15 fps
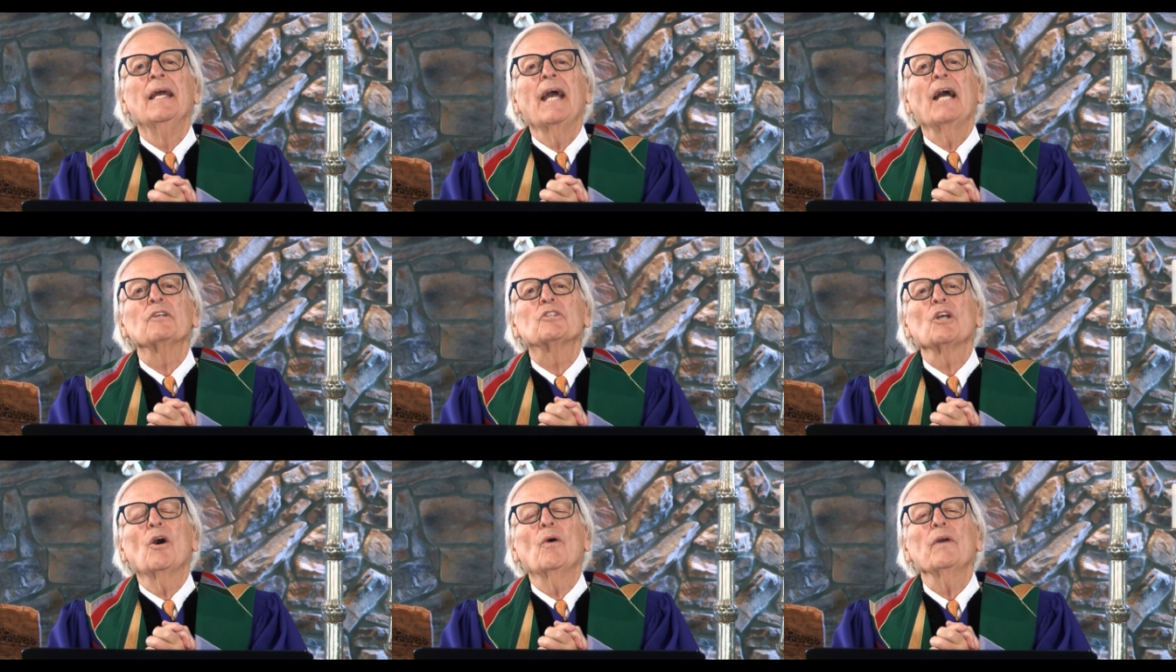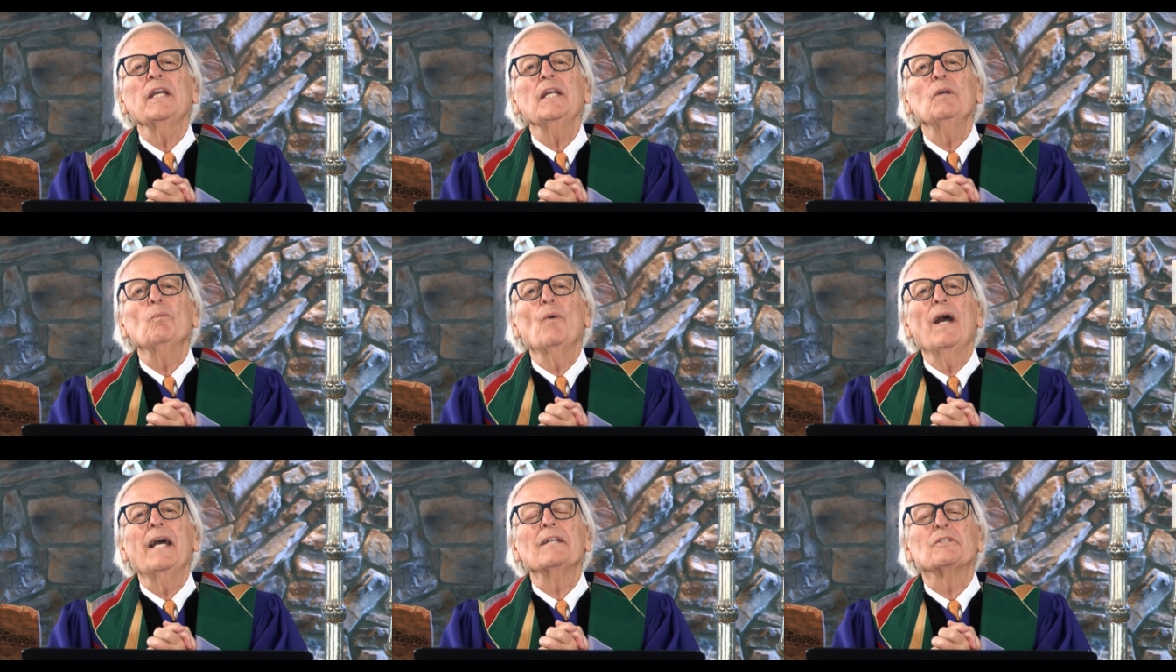And so he
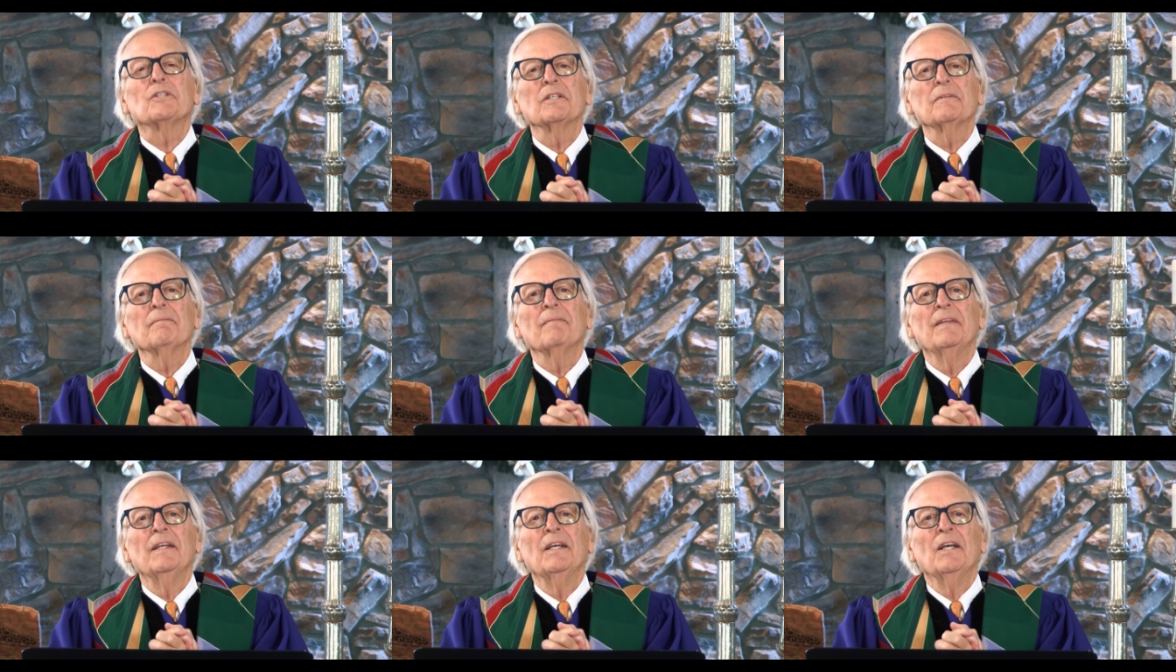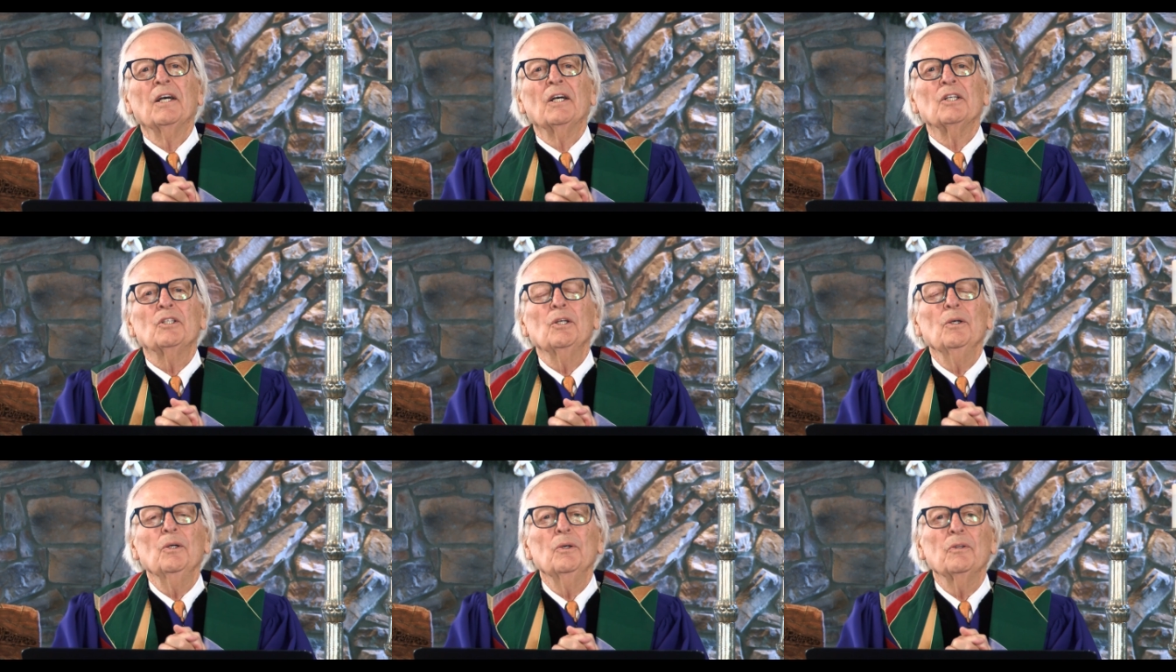went
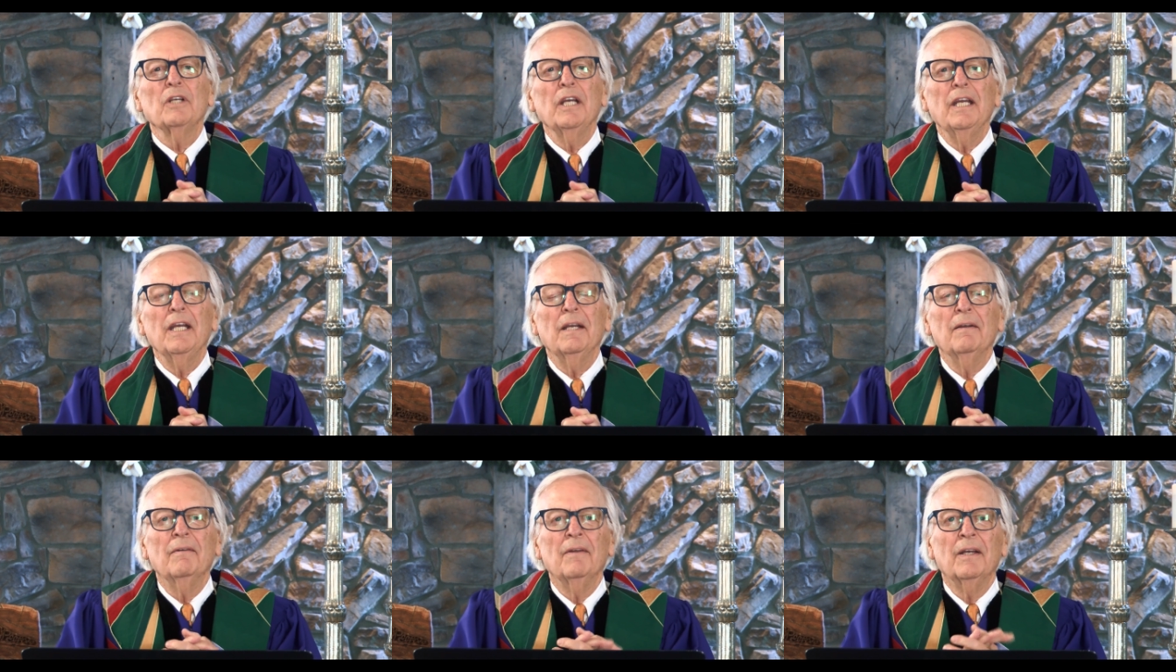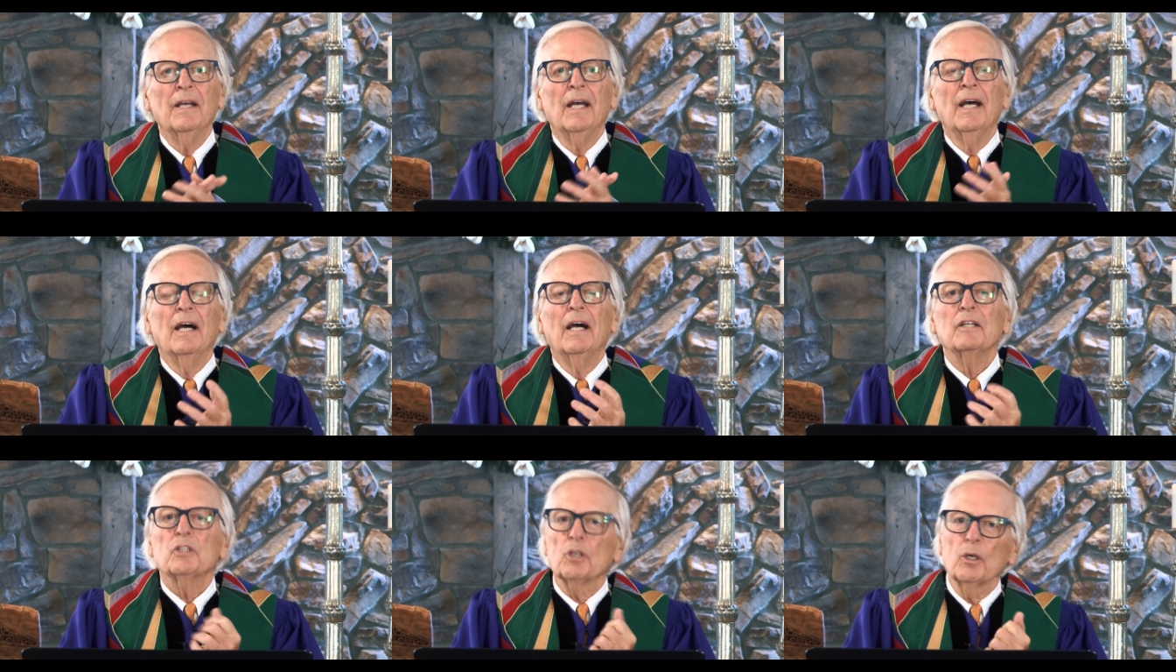to the
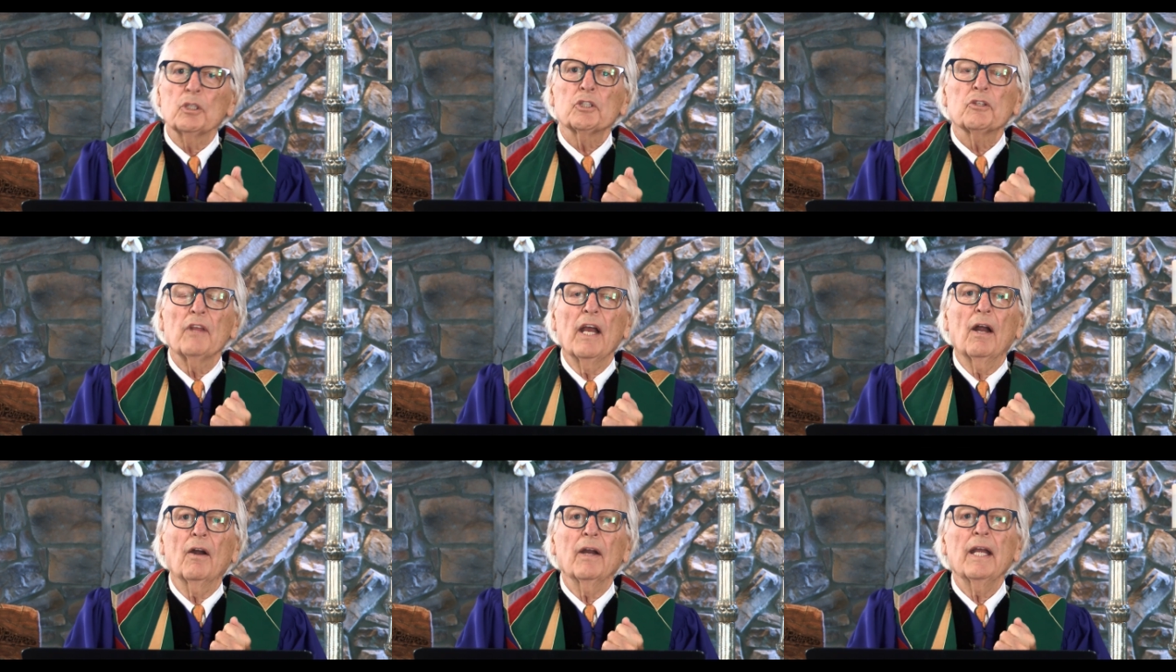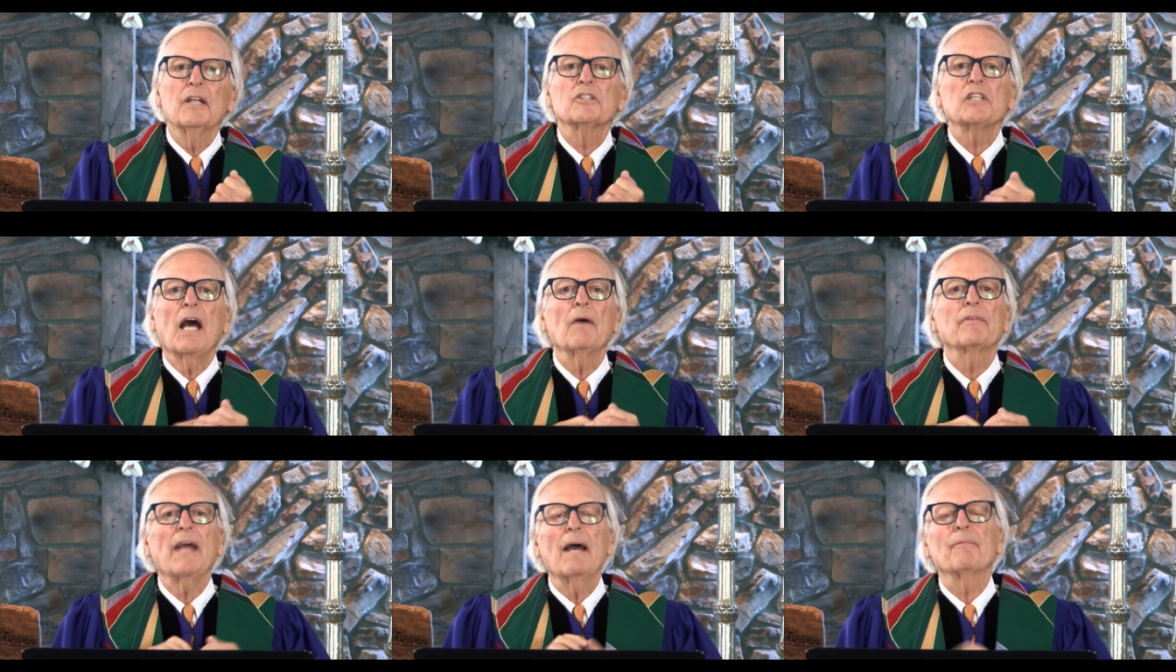church there in
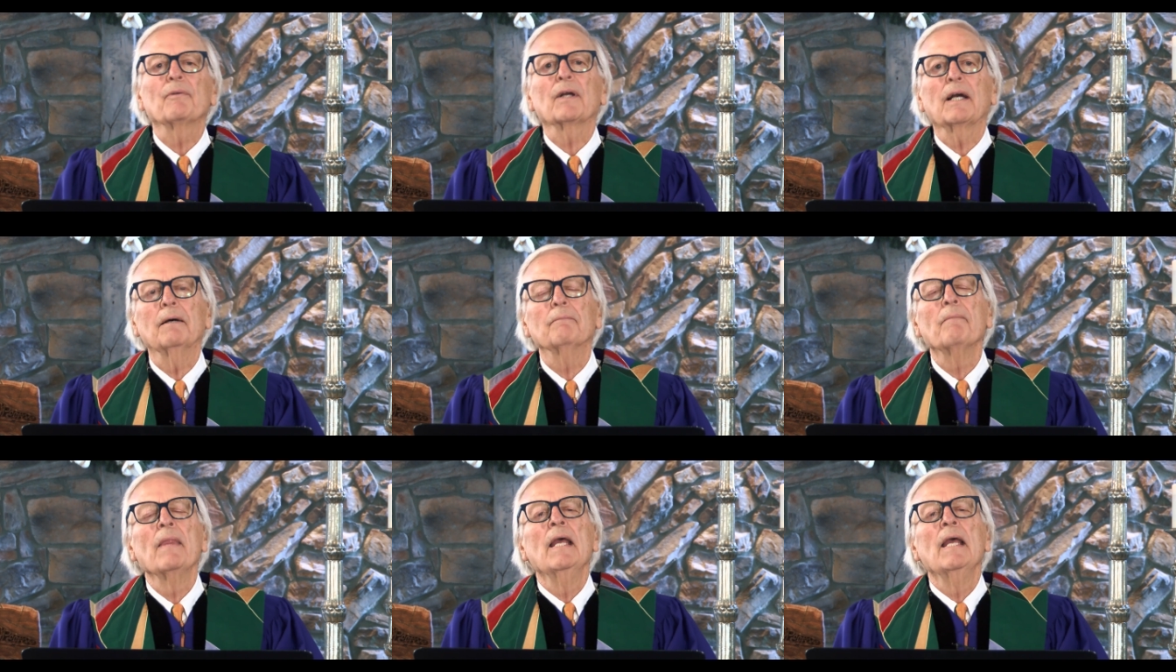South Africa.